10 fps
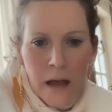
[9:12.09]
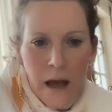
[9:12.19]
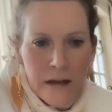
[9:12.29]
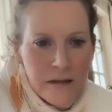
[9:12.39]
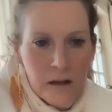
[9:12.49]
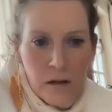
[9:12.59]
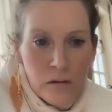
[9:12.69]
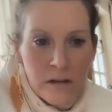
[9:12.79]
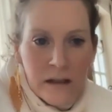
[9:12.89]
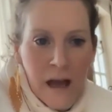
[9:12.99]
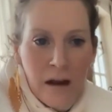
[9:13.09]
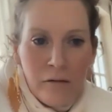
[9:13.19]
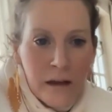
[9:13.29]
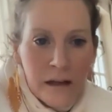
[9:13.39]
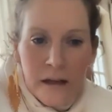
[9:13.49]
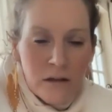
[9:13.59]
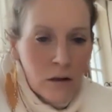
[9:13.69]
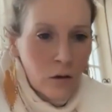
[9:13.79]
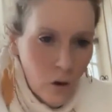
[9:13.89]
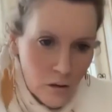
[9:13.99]
and it's a lot to carry. It's a
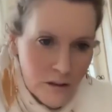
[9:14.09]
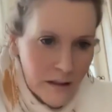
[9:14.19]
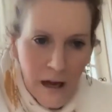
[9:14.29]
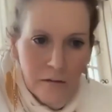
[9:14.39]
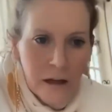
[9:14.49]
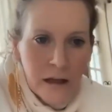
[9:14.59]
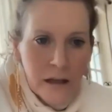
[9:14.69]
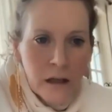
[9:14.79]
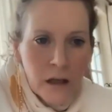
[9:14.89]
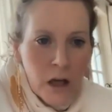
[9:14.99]
lot to carry.